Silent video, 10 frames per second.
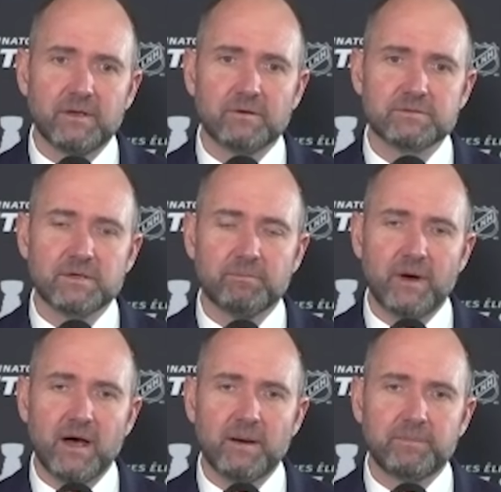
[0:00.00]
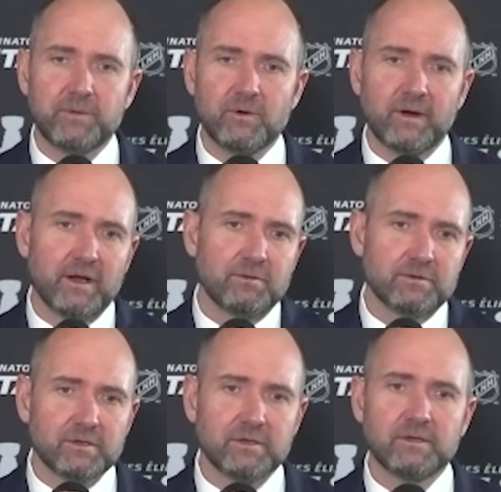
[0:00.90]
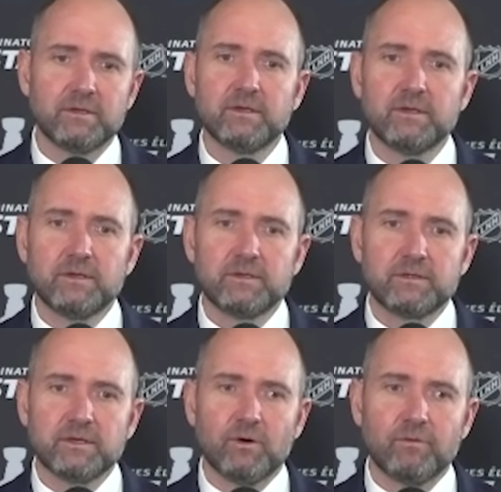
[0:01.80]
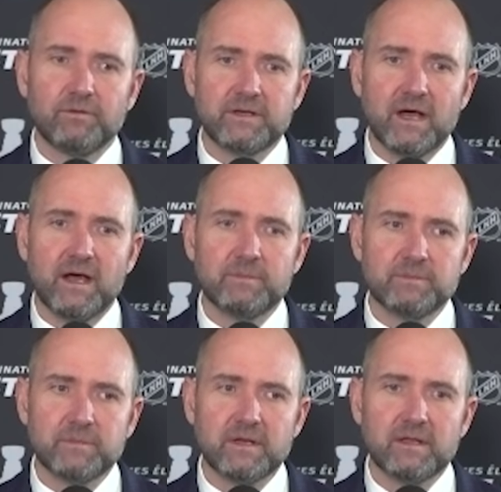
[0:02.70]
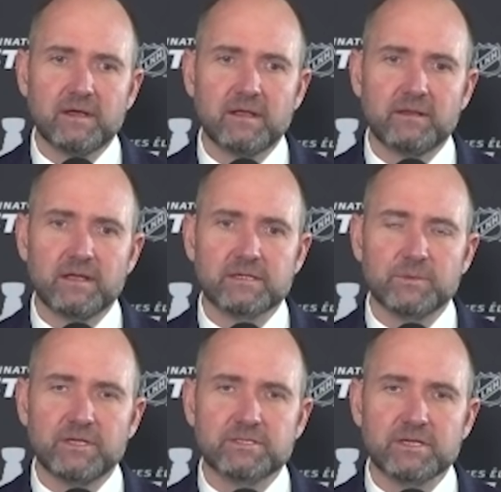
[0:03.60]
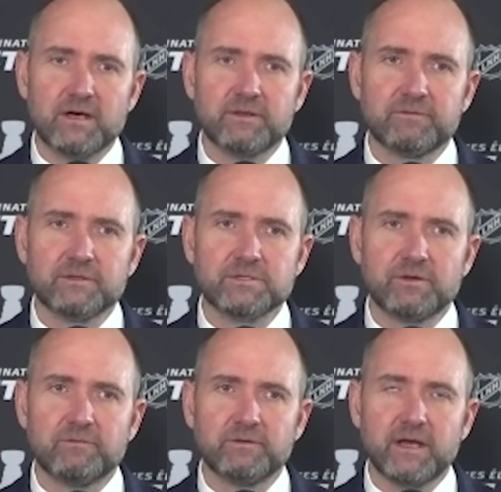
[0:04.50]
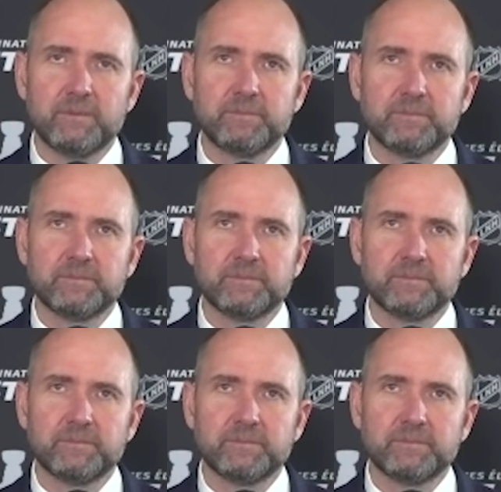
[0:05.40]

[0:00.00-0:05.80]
some pop going out to overtime. And I think that's what you saw in the first overtime.